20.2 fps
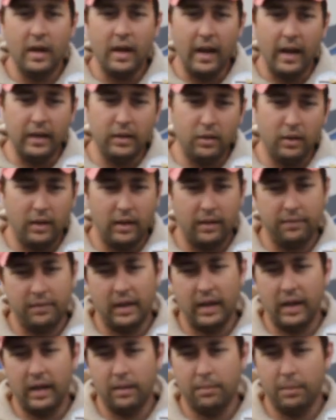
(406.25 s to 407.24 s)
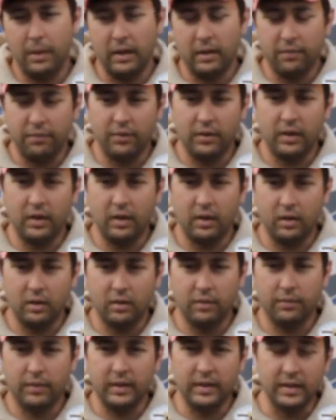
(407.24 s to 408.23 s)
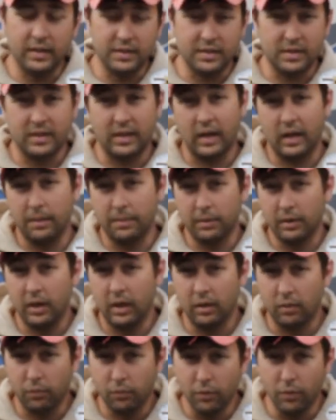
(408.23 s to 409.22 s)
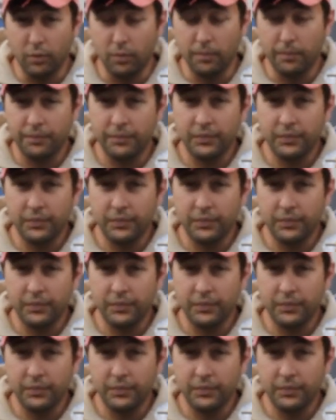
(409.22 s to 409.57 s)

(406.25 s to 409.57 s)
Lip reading: and you have the added benefit of it doesn't take up a lot of room.